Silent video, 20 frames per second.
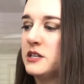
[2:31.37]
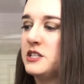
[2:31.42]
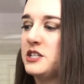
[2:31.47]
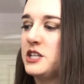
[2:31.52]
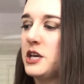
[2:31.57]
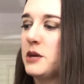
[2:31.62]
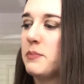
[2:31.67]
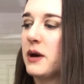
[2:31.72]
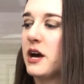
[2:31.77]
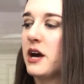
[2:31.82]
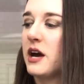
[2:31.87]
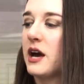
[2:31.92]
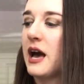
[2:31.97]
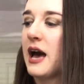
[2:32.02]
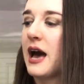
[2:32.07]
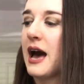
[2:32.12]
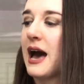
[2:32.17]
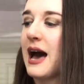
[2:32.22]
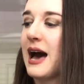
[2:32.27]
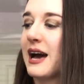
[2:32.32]
deep
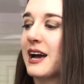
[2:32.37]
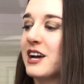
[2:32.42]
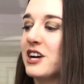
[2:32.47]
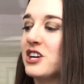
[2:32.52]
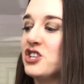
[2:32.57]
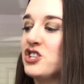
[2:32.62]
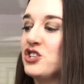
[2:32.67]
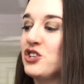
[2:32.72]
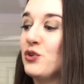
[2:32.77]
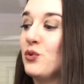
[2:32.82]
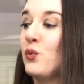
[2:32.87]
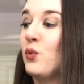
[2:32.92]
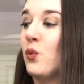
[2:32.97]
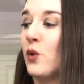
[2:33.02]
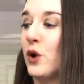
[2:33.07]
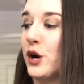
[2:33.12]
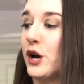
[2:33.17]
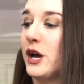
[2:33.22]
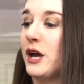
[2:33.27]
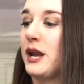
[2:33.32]
acajou
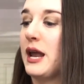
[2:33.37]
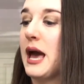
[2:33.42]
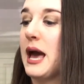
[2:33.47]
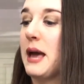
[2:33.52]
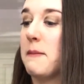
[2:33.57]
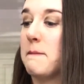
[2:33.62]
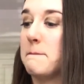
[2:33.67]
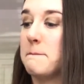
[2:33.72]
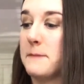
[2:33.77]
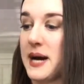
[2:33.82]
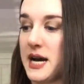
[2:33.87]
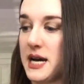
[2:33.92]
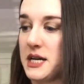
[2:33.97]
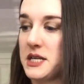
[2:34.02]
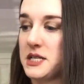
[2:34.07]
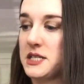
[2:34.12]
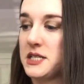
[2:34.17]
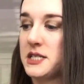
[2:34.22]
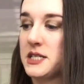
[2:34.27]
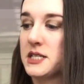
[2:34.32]
wood, and
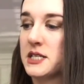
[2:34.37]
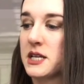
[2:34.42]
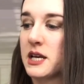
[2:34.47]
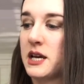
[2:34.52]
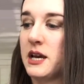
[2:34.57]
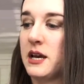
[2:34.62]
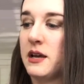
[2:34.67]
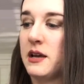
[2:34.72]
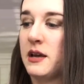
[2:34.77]
musk.